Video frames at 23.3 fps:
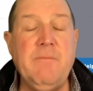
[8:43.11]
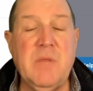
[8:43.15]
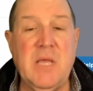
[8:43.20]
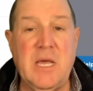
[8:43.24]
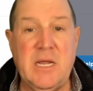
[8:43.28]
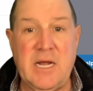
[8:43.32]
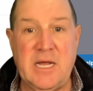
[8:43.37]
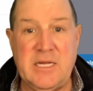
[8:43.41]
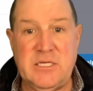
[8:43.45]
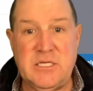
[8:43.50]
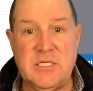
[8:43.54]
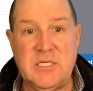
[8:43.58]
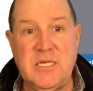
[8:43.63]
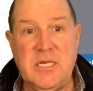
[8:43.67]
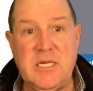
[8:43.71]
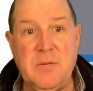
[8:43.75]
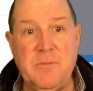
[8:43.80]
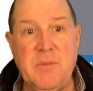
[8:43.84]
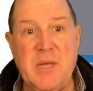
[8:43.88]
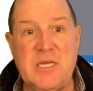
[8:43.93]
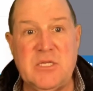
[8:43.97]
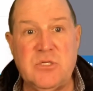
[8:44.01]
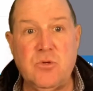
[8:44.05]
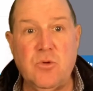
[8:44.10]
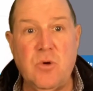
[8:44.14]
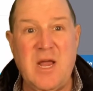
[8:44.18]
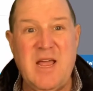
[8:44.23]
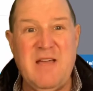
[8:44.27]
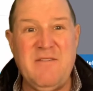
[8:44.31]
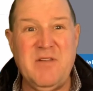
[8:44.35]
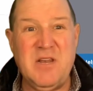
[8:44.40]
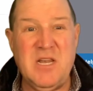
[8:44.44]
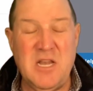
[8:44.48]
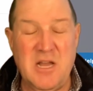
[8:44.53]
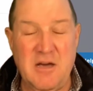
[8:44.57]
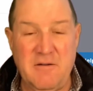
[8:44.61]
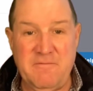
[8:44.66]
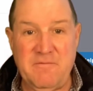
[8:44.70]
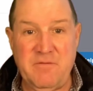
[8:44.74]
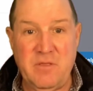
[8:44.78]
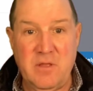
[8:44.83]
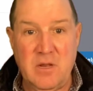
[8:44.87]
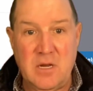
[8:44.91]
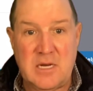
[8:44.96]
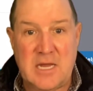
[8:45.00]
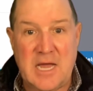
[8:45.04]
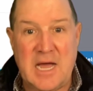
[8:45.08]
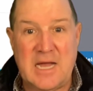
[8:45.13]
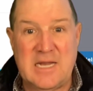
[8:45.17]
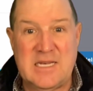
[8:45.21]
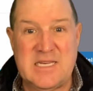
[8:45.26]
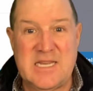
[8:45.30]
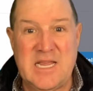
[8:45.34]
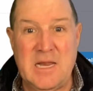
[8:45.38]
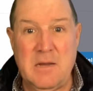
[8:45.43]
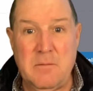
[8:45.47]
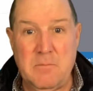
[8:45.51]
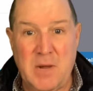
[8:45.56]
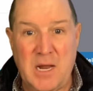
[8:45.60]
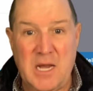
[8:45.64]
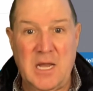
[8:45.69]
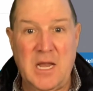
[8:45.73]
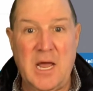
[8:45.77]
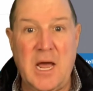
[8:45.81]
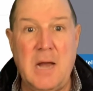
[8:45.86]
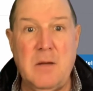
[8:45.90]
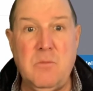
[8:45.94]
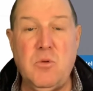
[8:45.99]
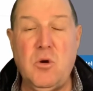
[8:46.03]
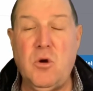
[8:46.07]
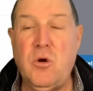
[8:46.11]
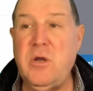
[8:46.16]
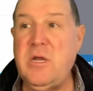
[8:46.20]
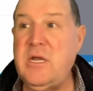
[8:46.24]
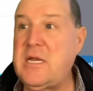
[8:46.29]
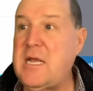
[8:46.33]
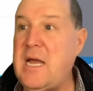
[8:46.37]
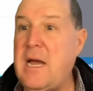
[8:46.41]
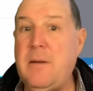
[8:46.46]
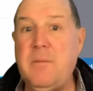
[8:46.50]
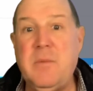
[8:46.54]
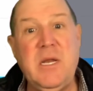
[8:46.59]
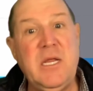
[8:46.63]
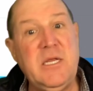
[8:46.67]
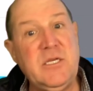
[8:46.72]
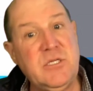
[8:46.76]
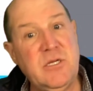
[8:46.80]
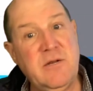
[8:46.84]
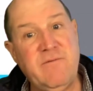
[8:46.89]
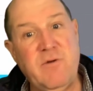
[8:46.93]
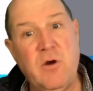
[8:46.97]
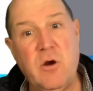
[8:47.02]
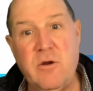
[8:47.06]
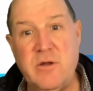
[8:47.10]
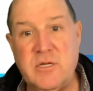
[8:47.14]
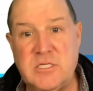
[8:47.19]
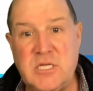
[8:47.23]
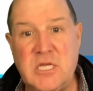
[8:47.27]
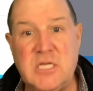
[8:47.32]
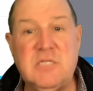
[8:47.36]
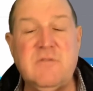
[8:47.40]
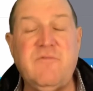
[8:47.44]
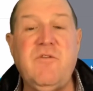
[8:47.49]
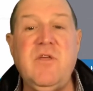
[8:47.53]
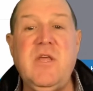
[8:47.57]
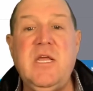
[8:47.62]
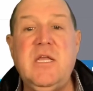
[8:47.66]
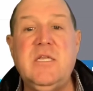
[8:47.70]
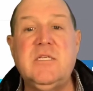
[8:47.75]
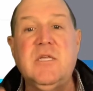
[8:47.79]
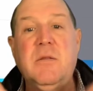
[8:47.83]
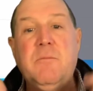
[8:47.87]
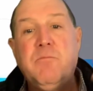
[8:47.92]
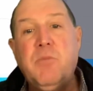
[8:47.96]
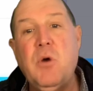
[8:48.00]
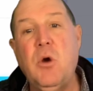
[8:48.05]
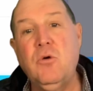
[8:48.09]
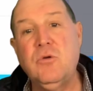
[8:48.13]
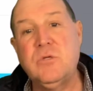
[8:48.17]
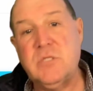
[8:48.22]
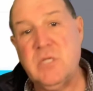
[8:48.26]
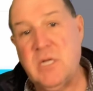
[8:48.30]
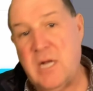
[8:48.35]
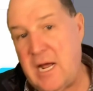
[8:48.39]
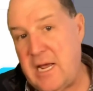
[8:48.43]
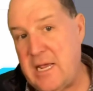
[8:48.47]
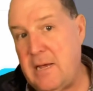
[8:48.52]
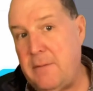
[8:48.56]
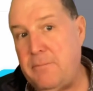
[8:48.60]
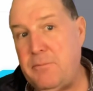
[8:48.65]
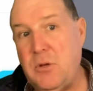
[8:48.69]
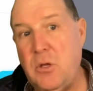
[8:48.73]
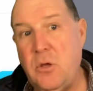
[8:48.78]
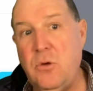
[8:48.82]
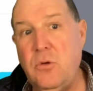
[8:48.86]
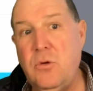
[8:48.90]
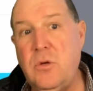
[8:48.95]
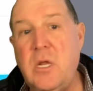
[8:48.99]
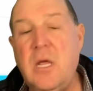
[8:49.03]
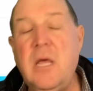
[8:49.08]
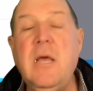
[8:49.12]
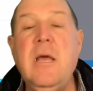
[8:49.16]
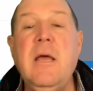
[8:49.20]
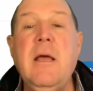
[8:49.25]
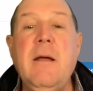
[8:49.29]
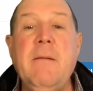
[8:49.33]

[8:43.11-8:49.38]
And I just need to make sure I have enough content in my library, a combination of RSS feeds and posts that I upload,